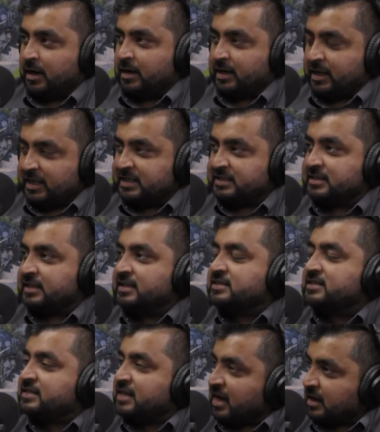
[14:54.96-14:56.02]
easily
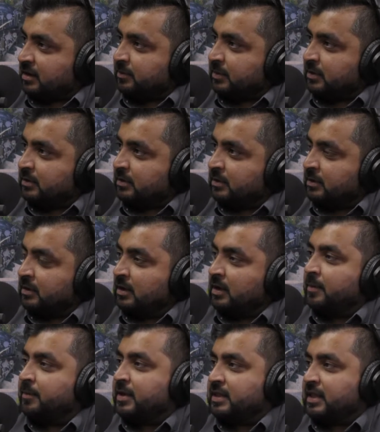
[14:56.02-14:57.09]
stackable,
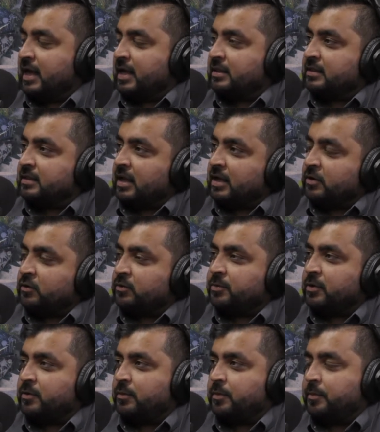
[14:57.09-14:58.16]
but then they don't
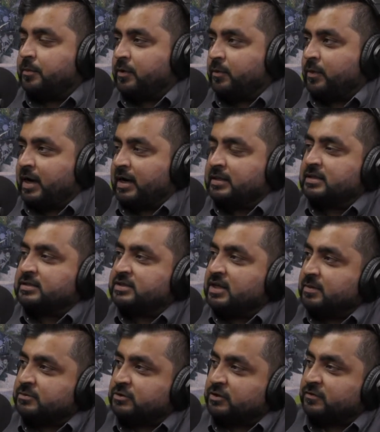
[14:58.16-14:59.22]
provide the
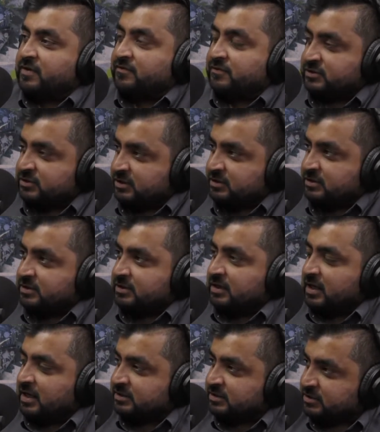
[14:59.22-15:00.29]
same sort of efficiency
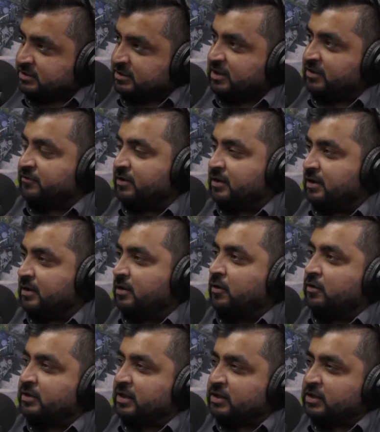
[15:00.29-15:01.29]
as a cylindrical, or they're